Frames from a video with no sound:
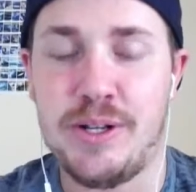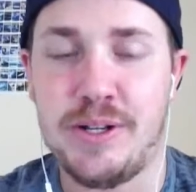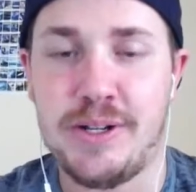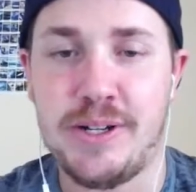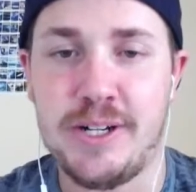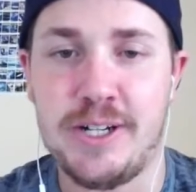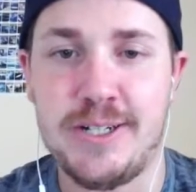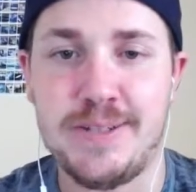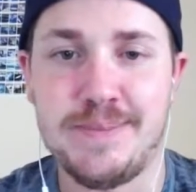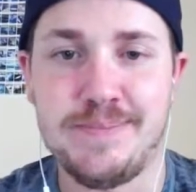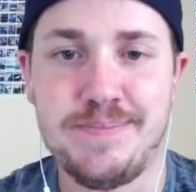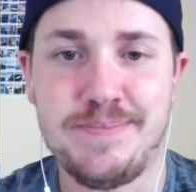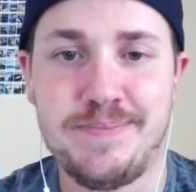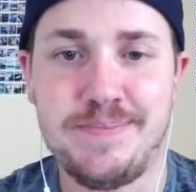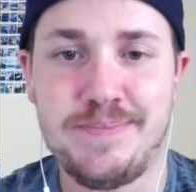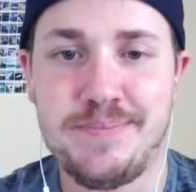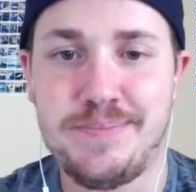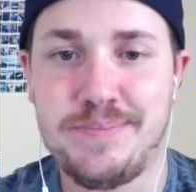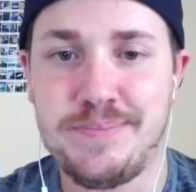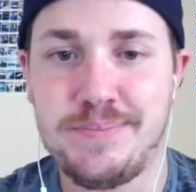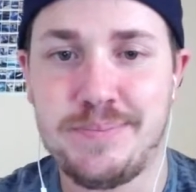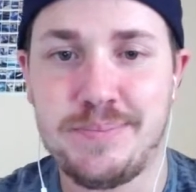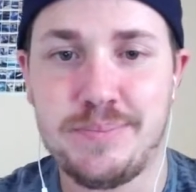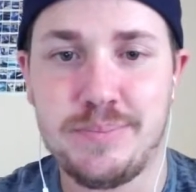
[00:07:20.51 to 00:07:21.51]

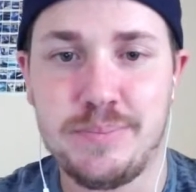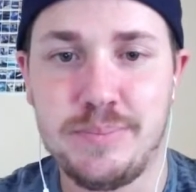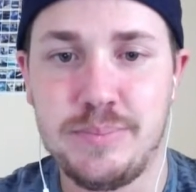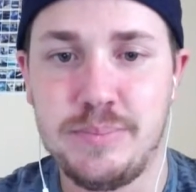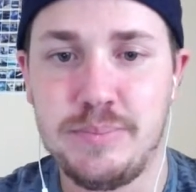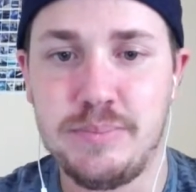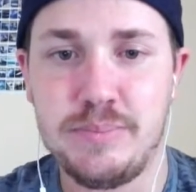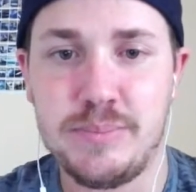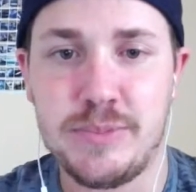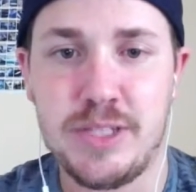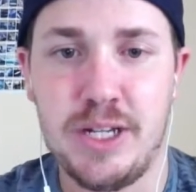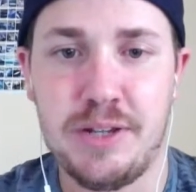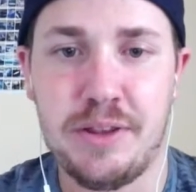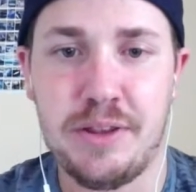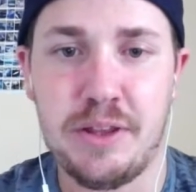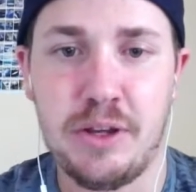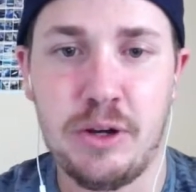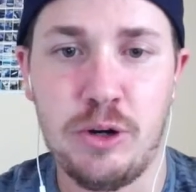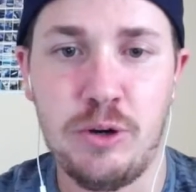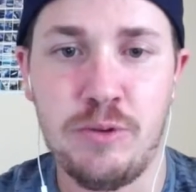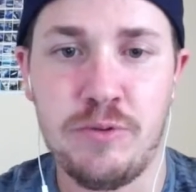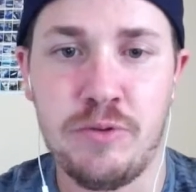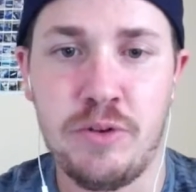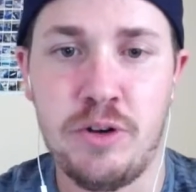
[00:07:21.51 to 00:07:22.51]
I think
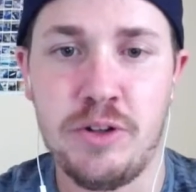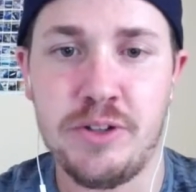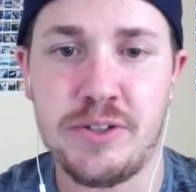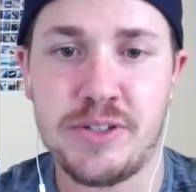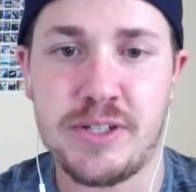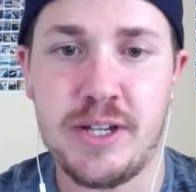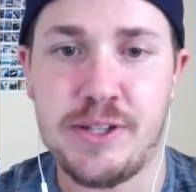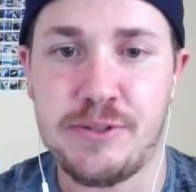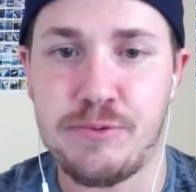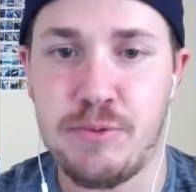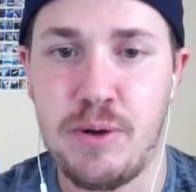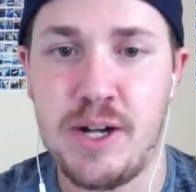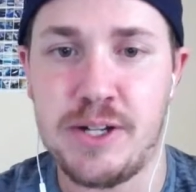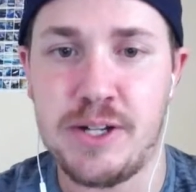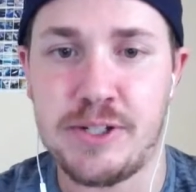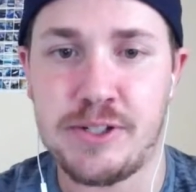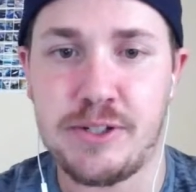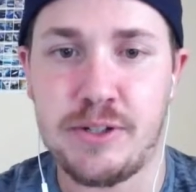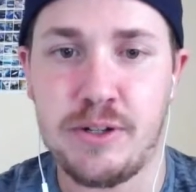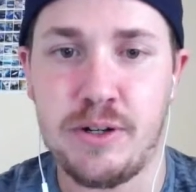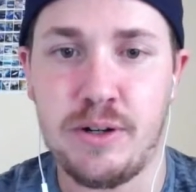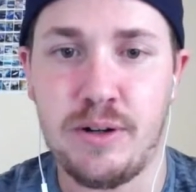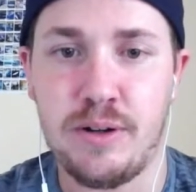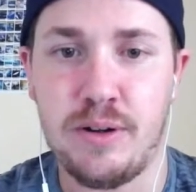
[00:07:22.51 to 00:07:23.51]
overall, this guy's
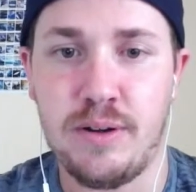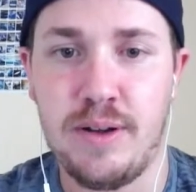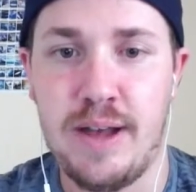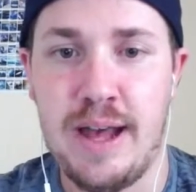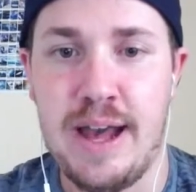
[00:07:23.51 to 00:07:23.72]
roster,